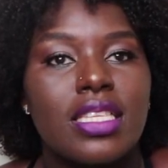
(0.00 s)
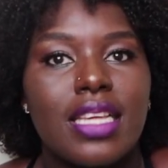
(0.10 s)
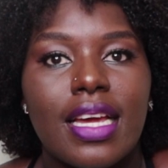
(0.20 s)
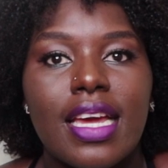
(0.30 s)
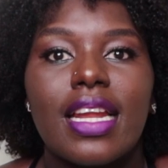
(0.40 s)

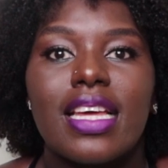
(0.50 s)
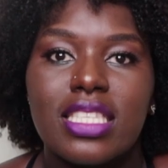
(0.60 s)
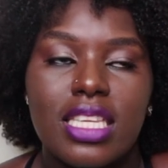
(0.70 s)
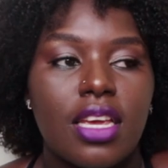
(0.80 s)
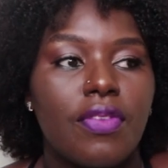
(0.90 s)
is again
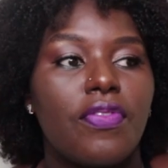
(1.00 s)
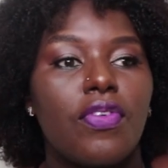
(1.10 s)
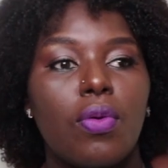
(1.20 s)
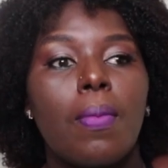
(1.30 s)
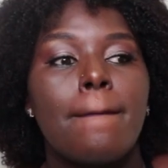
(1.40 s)
asking
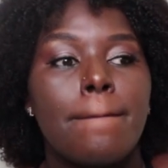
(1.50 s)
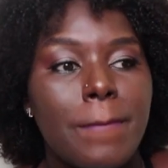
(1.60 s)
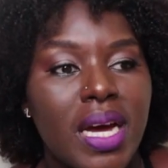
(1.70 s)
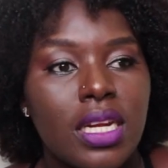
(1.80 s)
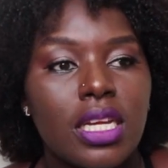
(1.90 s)
for
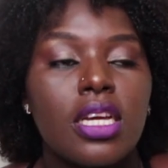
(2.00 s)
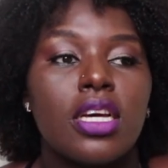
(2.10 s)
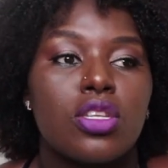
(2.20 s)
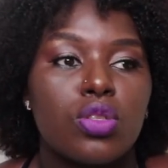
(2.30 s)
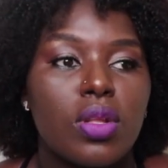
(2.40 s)
money
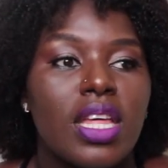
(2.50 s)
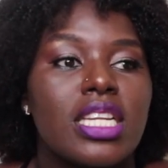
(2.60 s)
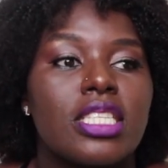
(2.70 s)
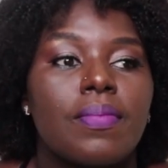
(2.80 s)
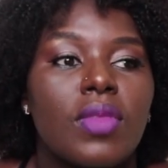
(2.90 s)
so
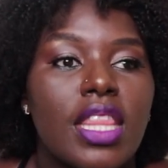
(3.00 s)
that